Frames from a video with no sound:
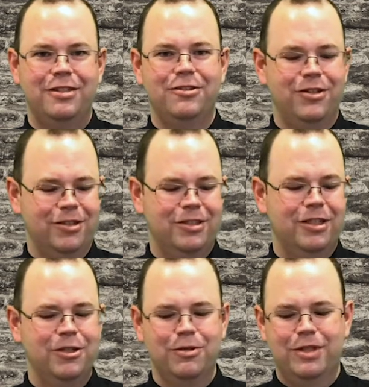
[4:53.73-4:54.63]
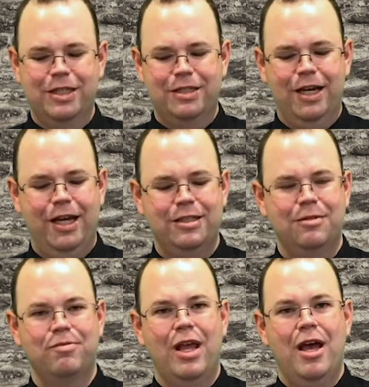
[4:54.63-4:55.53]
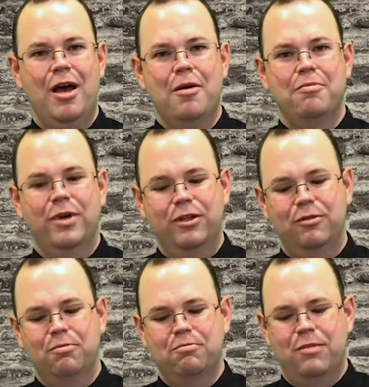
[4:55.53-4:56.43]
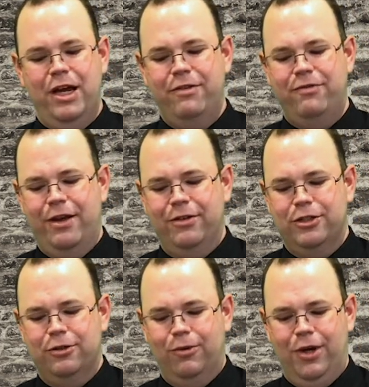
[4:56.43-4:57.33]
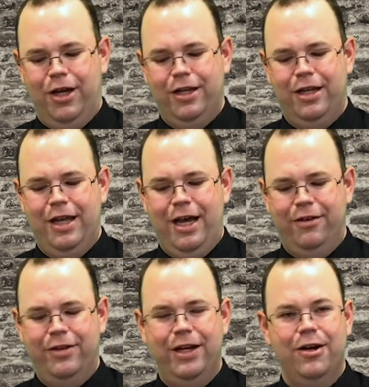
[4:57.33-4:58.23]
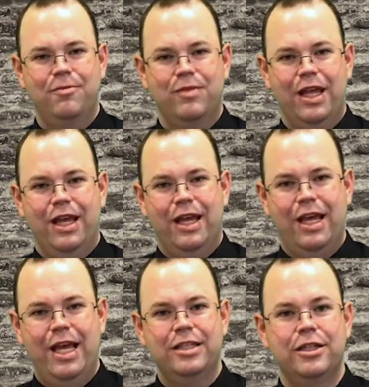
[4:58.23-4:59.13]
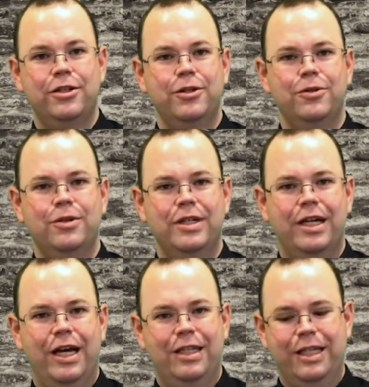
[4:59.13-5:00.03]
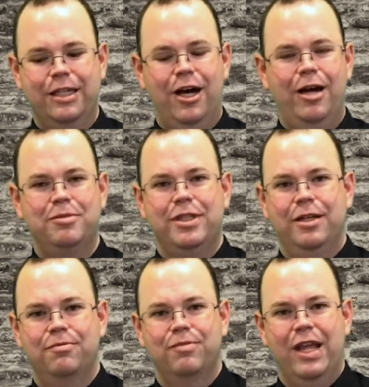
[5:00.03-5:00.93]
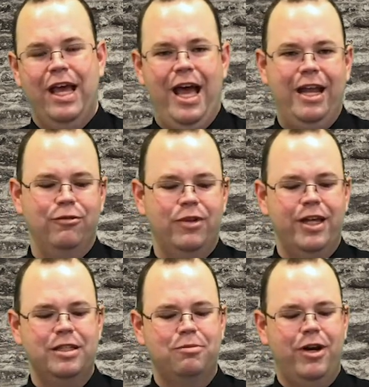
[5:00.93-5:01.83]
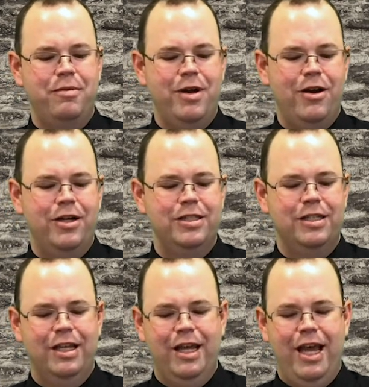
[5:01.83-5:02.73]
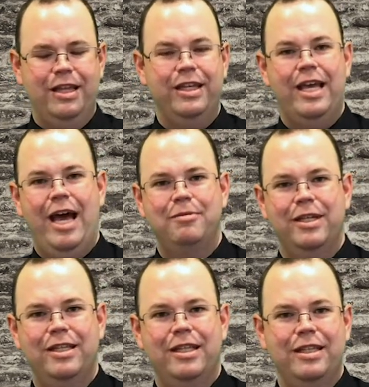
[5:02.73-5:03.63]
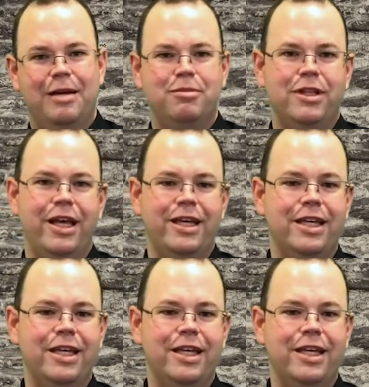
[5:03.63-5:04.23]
and looks to do with these guys. But my favorite squad out of here is a new elite option. And like the Primaris and the Captain that play